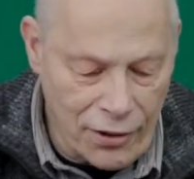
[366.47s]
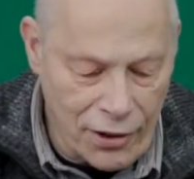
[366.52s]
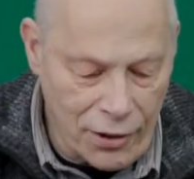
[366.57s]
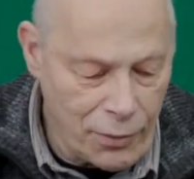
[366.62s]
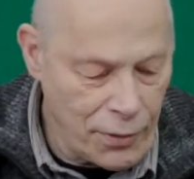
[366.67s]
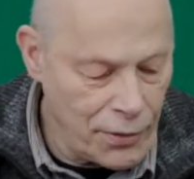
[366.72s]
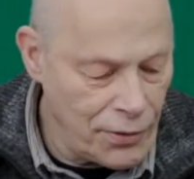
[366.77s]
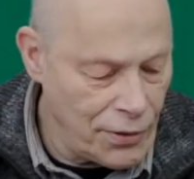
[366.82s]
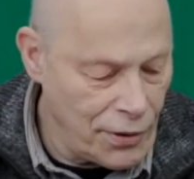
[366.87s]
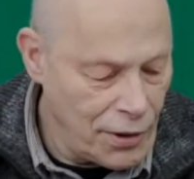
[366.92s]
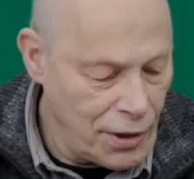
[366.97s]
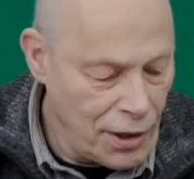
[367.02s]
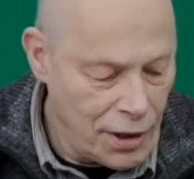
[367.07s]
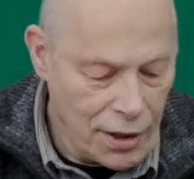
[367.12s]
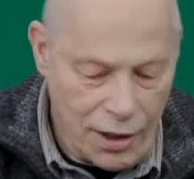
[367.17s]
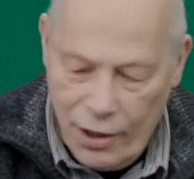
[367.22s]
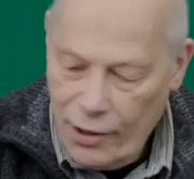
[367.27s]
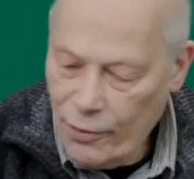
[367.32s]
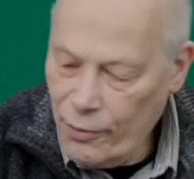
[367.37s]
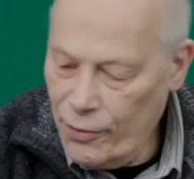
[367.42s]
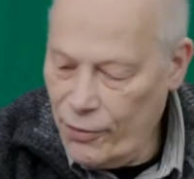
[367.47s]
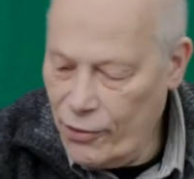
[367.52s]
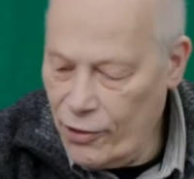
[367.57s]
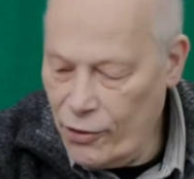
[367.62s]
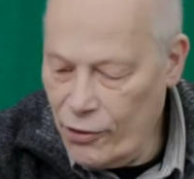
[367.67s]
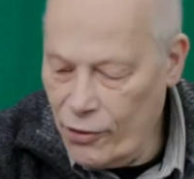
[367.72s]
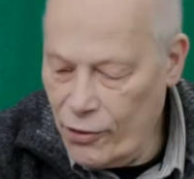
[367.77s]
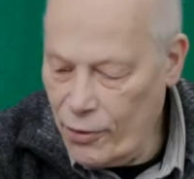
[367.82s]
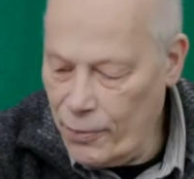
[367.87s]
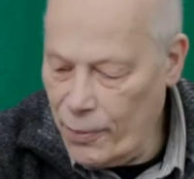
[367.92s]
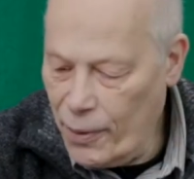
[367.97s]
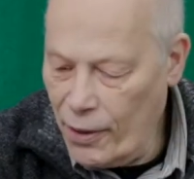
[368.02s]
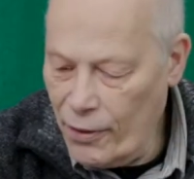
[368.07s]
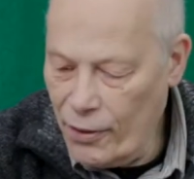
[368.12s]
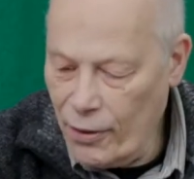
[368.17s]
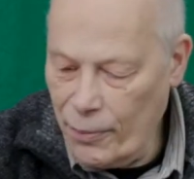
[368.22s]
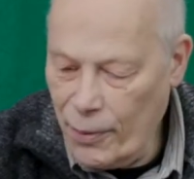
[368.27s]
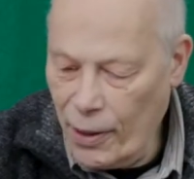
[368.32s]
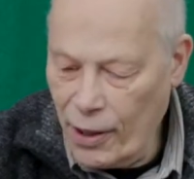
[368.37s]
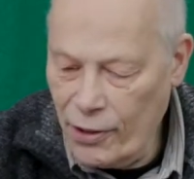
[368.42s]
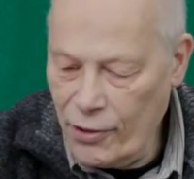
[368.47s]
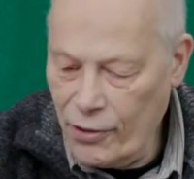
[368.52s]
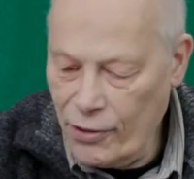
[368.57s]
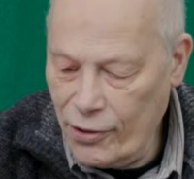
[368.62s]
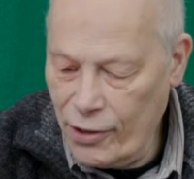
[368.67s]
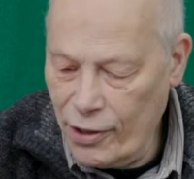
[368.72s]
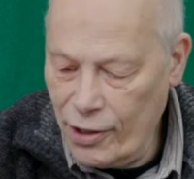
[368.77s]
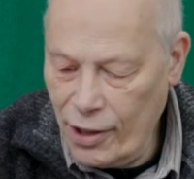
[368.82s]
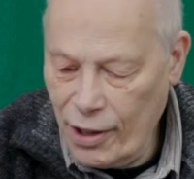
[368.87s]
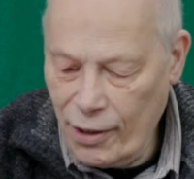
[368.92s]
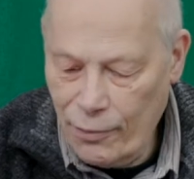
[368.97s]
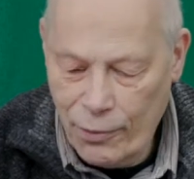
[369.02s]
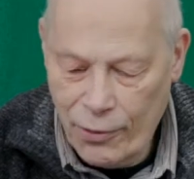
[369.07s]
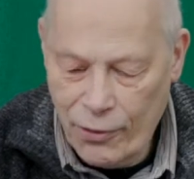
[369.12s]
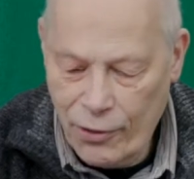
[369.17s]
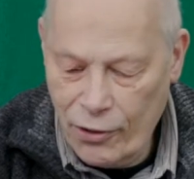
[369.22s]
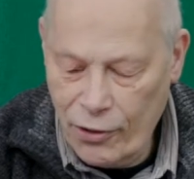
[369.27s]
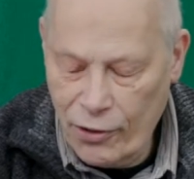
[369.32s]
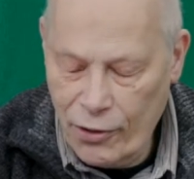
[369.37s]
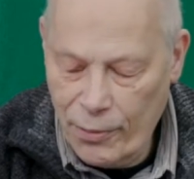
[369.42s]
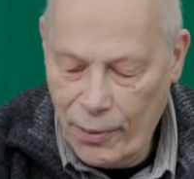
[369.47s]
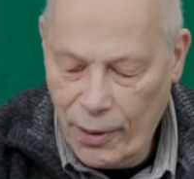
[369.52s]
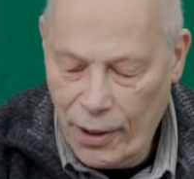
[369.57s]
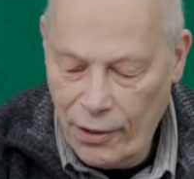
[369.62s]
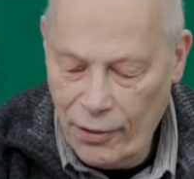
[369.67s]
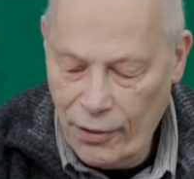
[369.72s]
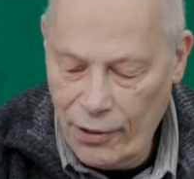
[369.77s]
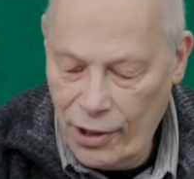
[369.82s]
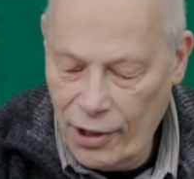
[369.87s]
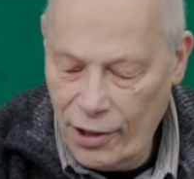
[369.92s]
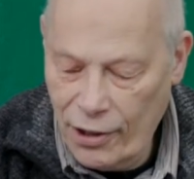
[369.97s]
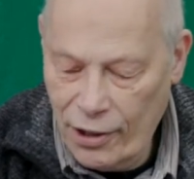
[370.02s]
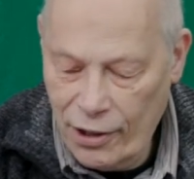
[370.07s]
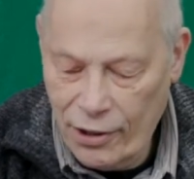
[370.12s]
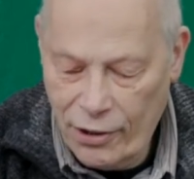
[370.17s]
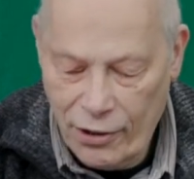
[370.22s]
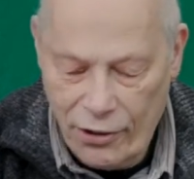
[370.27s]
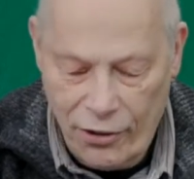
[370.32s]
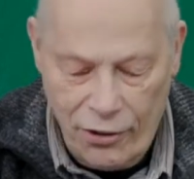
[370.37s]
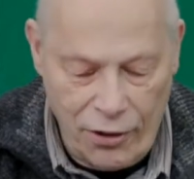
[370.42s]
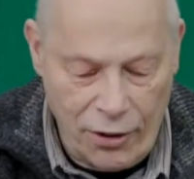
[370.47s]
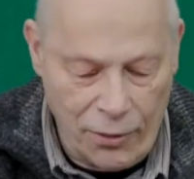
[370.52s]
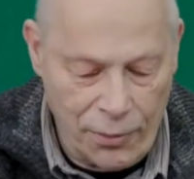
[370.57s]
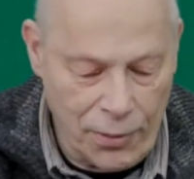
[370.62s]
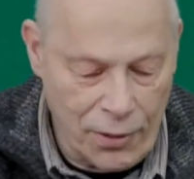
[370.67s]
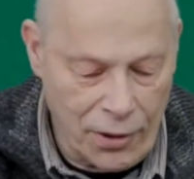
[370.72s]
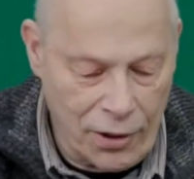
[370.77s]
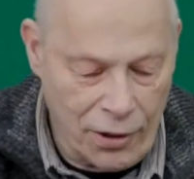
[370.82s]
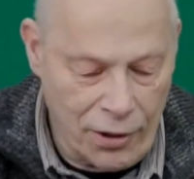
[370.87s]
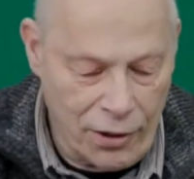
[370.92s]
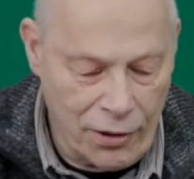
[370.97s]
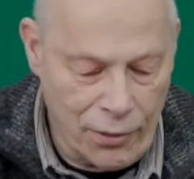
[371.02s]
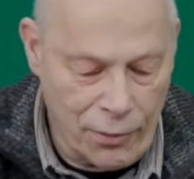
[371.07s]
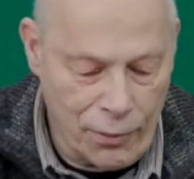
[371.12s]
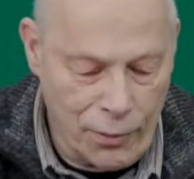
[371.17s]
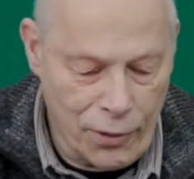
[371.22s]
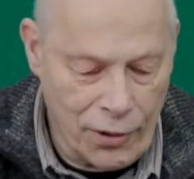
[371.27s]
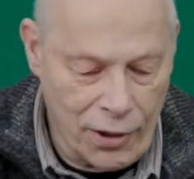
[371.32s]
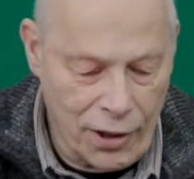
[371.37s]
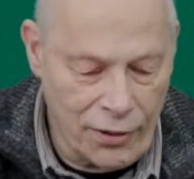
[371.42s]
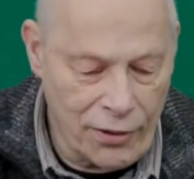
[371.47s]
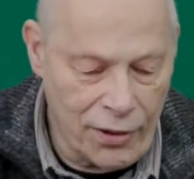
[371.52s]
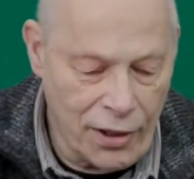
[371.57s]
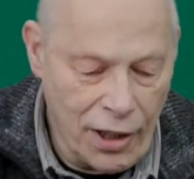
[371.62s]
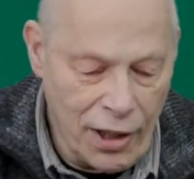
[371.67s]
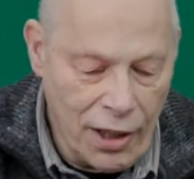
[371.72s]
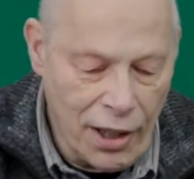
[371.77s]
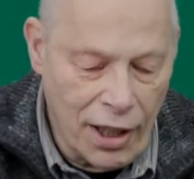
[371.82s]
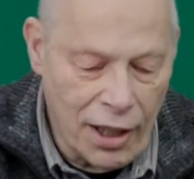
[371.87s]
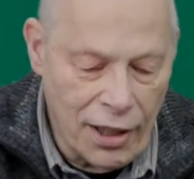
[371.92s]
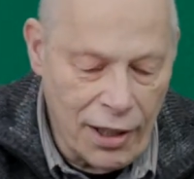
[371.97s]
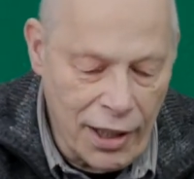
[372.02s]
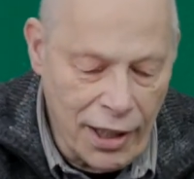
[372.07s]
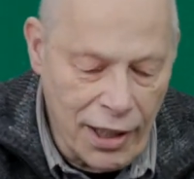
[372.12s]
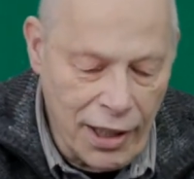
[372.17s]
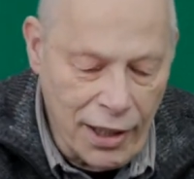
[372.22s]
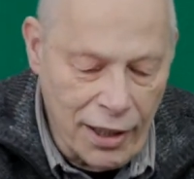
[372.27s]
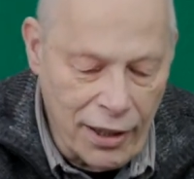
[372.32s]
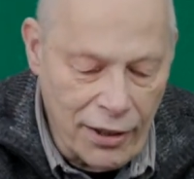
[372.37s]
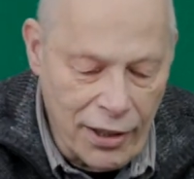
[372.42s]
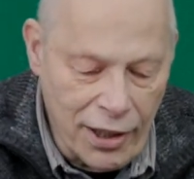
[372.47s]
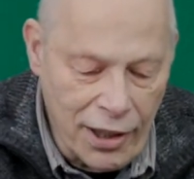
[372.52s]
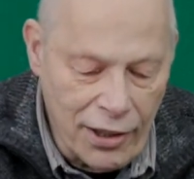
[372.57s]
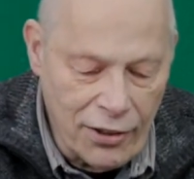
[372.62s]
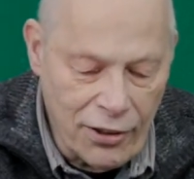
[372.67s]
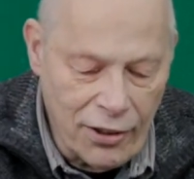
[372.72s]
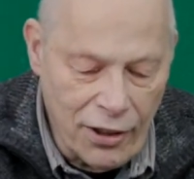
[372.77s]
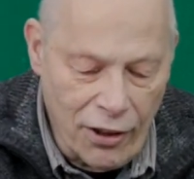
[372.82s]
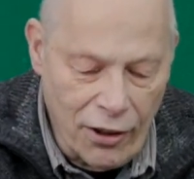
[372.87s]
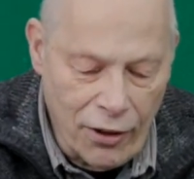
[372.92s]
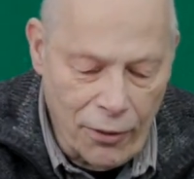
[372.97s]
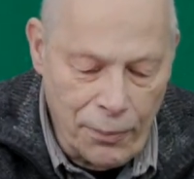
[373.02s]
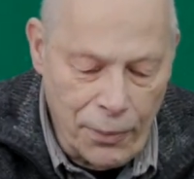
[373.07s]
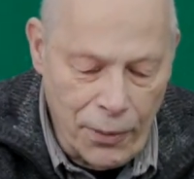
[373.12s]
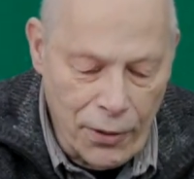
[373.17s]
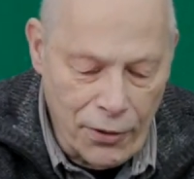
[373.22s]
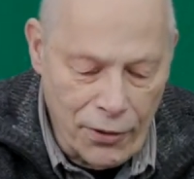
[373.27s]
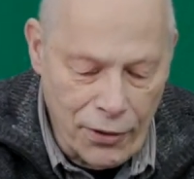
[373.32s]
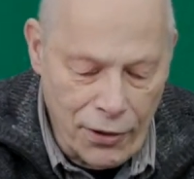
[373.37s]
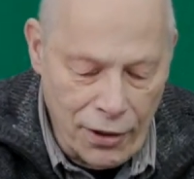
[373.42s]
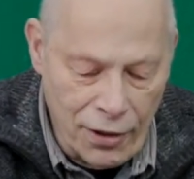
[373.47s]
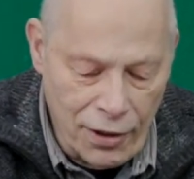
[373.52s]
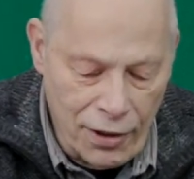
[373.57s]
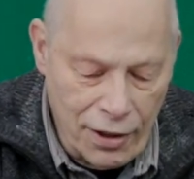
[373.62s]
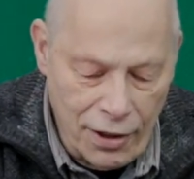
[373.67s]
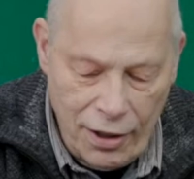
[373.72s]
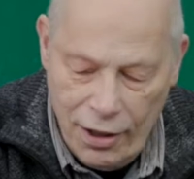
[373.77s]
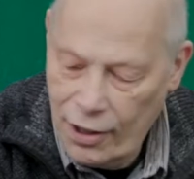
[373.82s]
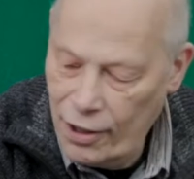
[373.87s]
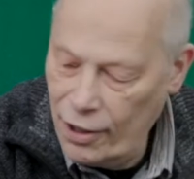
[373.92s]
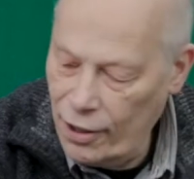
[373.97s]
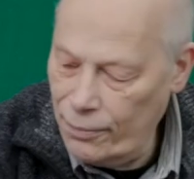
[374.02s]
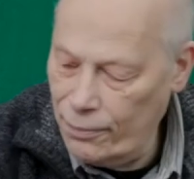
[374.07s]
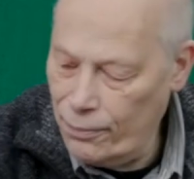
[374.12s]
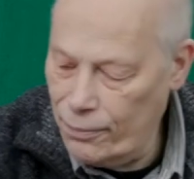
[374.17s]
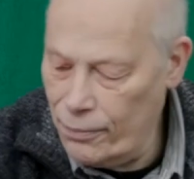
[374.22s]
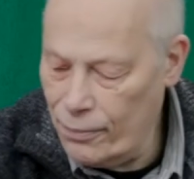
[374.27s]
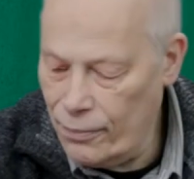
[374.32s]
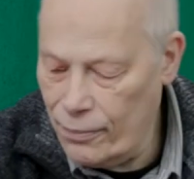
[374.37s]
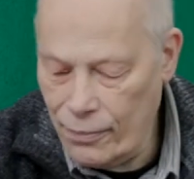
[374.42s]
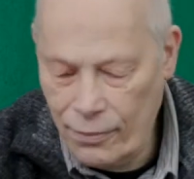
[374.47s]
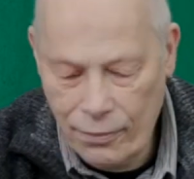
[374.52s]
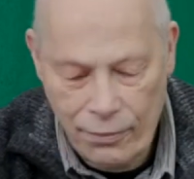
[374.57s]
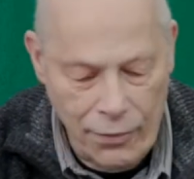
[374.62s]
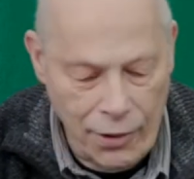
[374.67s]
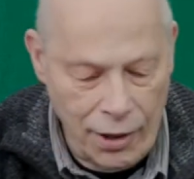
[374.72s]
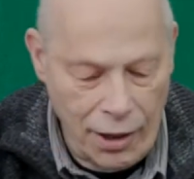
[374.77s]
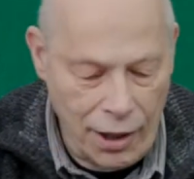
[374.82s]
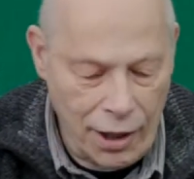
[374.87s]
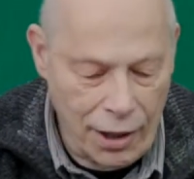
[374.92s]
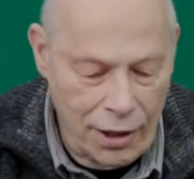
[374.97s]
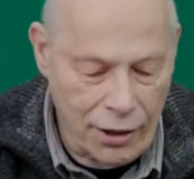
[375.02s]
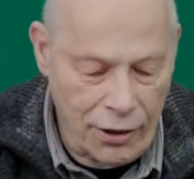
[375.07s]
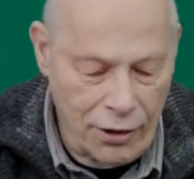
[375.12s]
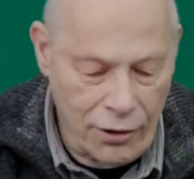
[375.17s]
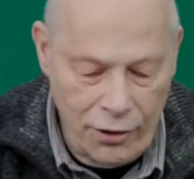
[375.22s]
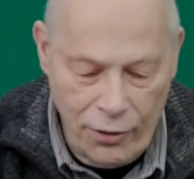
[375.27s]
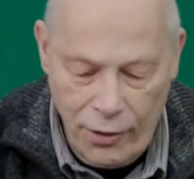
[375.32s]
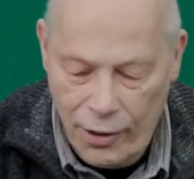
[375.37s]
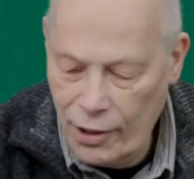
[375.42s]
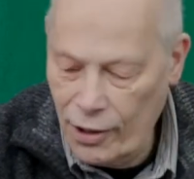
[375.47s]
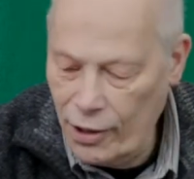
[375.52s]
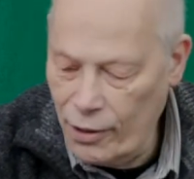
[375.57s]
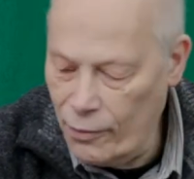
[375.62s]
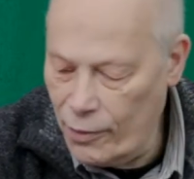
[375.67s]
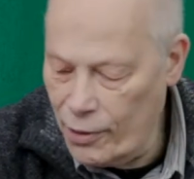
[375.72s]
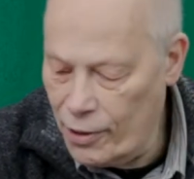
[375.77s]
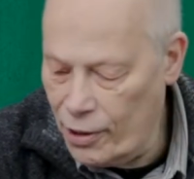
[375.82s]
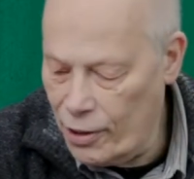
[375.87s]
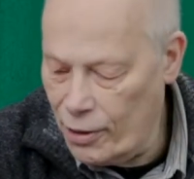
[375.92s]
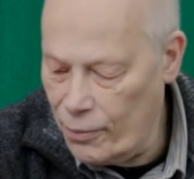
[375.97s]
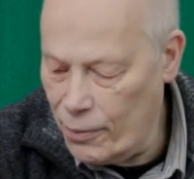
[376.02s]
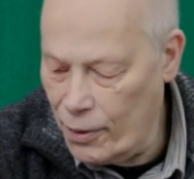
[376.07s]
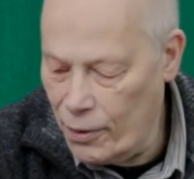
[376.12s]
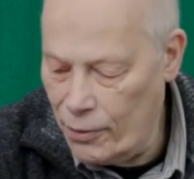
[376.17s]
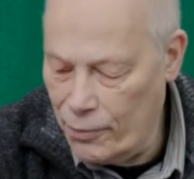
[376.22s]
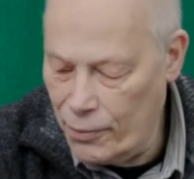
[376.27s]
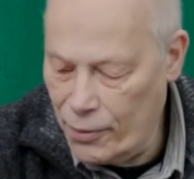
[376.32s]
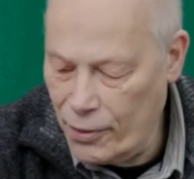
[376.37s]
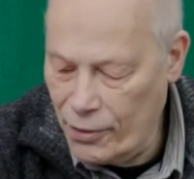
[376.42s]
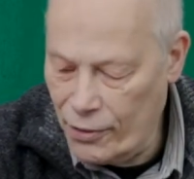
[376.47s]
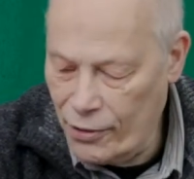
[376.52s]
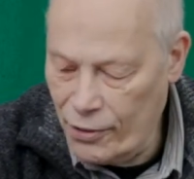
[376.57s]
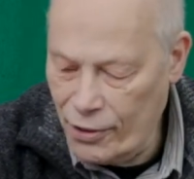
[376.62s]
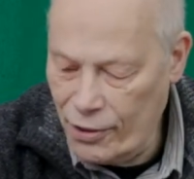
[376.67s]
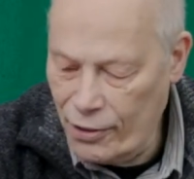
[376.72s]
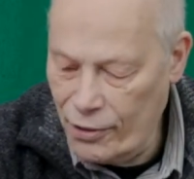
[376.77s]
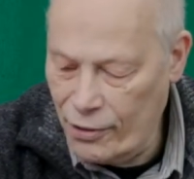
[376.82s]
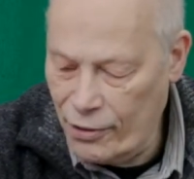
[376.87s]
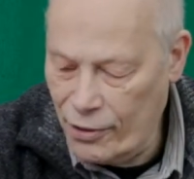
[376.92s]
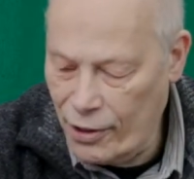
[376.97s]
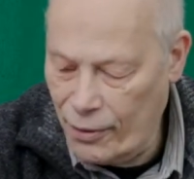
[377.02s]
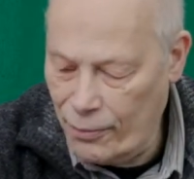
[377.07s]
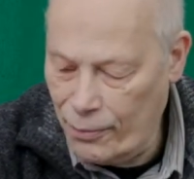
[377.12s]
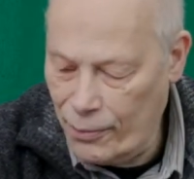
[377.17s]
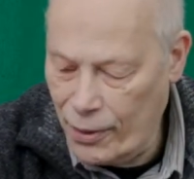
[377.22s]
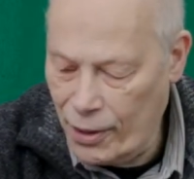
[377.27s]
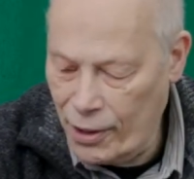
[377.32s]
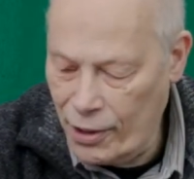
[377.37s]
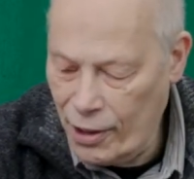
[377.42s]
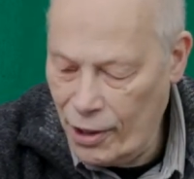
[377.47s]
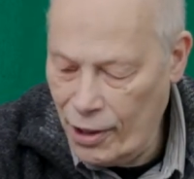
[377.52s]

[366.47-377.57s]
So we've talked about the battery, and we've talked about the stop start and whatever. And here, this lock button. Right, I can't do anything with it at the moment because it's in standby.